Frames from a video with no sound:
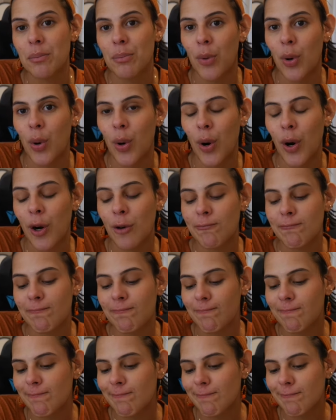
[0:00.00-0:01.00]
more.
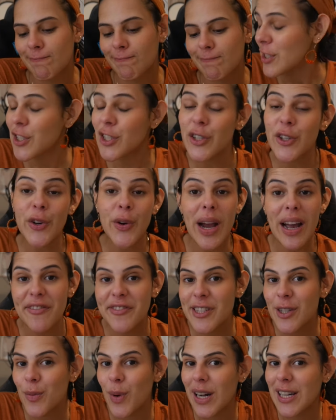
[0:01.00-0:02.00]
So
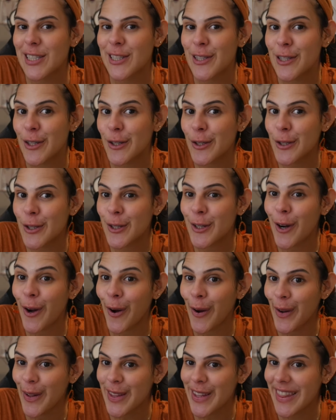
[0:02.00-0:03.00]
crafty-wise, those are
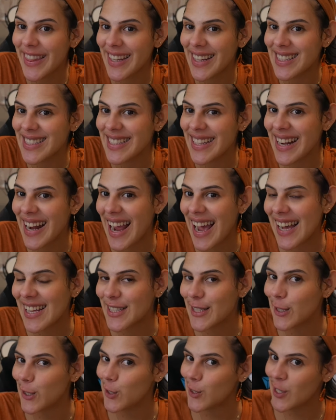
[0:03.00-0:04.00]
all the things that I had
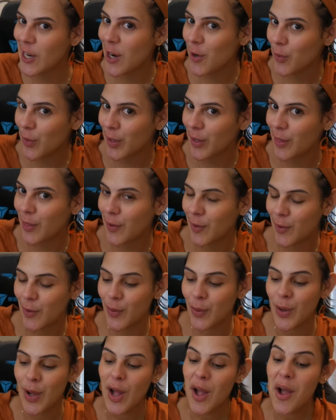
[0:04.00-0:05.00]
to share with
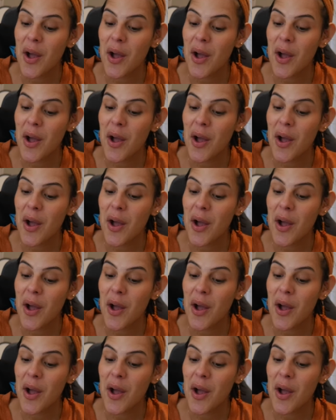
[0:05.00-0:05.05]
you.